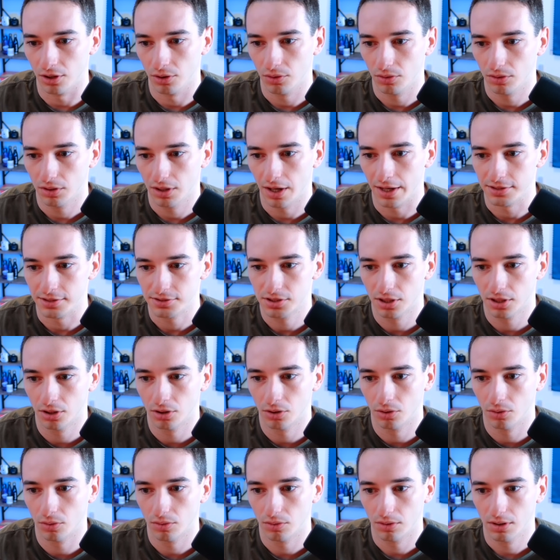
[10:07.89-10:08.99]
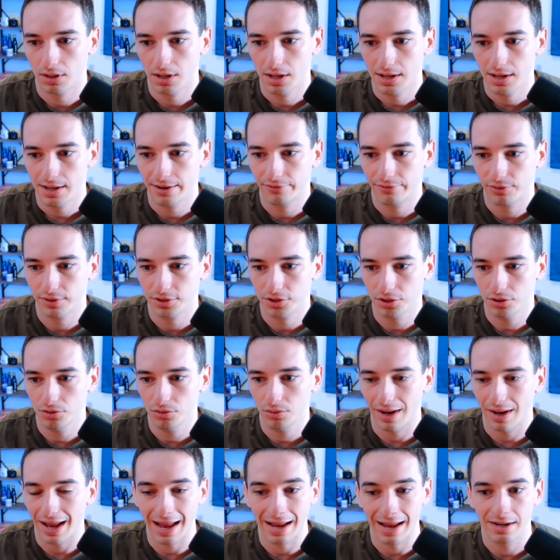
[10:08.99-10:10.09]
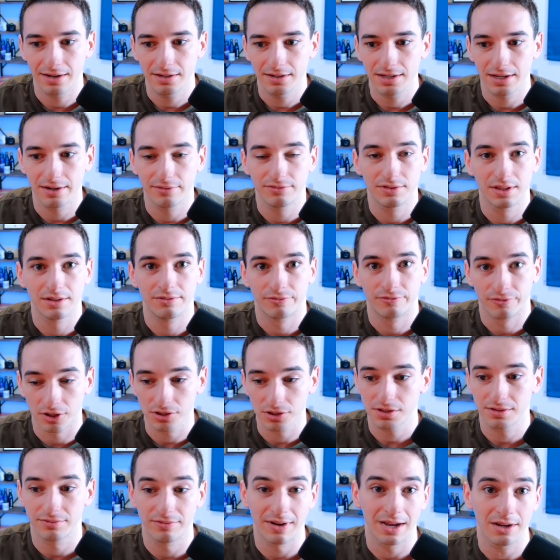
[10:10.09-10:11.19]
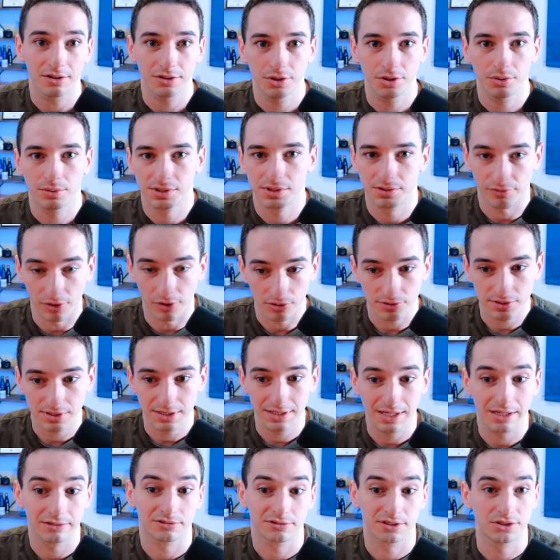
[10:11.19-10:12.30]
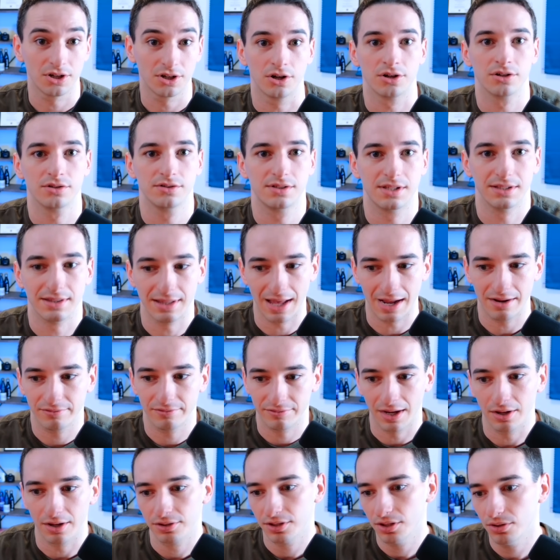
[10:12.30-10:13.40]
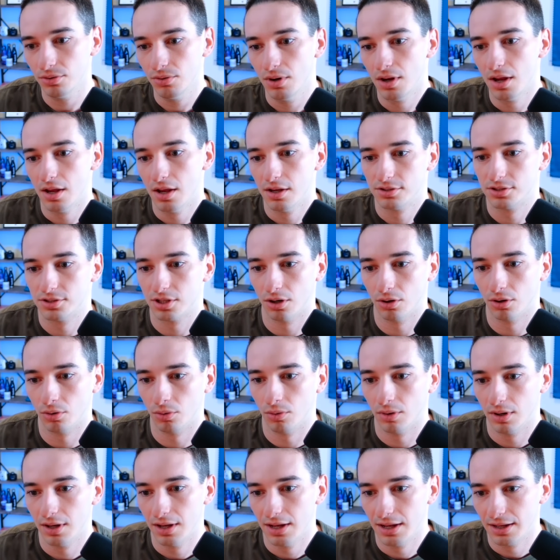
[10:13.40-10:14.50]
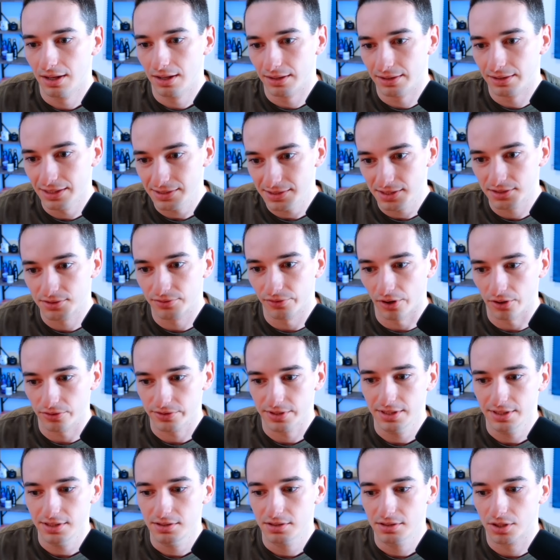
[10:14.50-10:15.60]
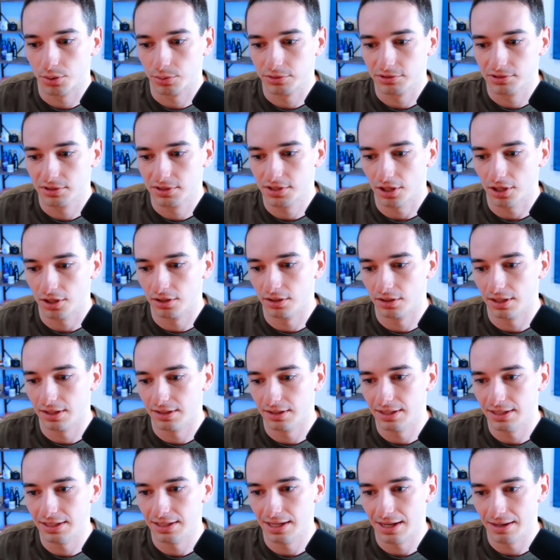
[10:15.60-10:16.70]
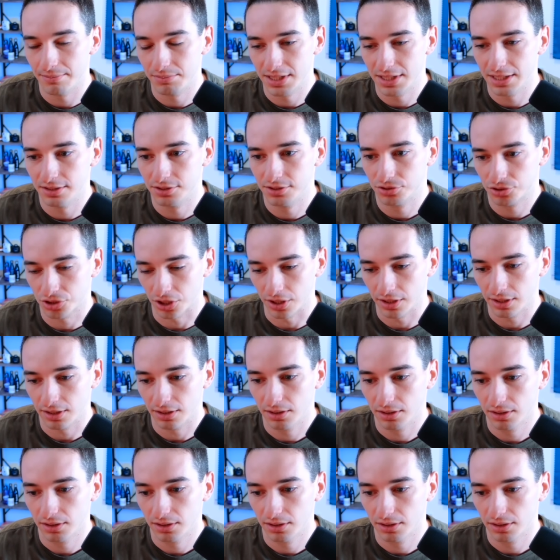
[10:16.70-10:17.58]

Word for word: All right, so if we do and, if the first value is falsy, it returns that value. So this is falsy, so we return the empty string.